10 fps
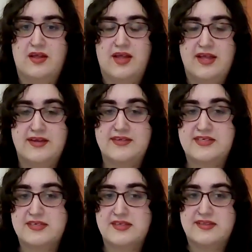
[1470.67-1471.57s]
And
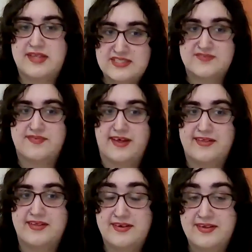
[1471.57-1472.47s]
that's
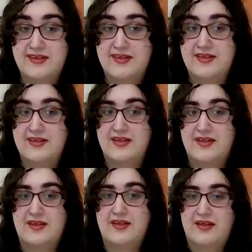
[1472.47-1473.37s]
valid.
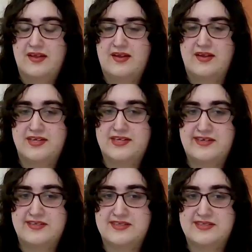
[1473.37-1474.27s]

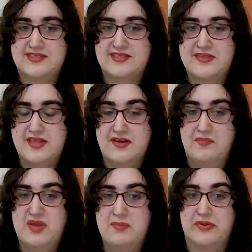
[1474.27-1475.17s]
Conditions
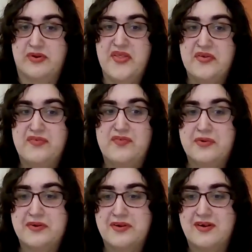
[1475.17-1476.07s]
that people are othered
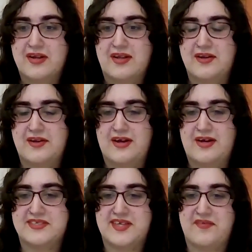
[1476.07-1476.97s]
for can
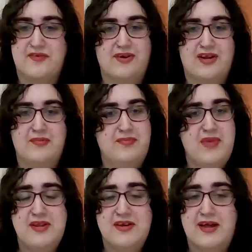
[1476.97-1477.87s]
cause suffering,
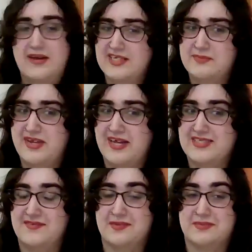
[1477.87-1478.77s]
maybe not just
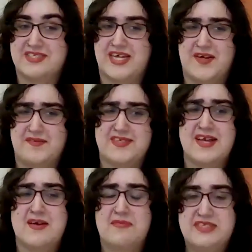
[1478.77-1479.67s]
because of themselves,
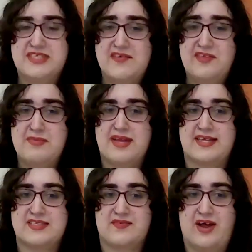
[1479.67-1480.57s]
but definitely
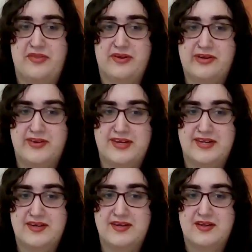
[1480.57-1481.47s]
because of how they're
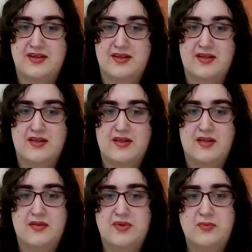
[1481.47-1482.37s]
treated.
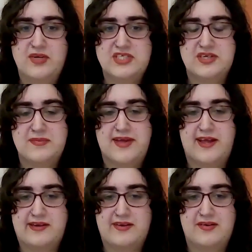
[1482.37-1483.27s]
But we should
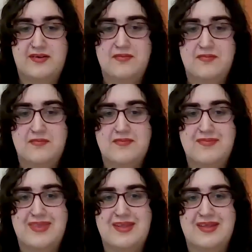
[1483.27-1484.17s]
imagine
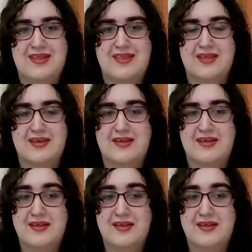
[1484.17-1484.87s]
that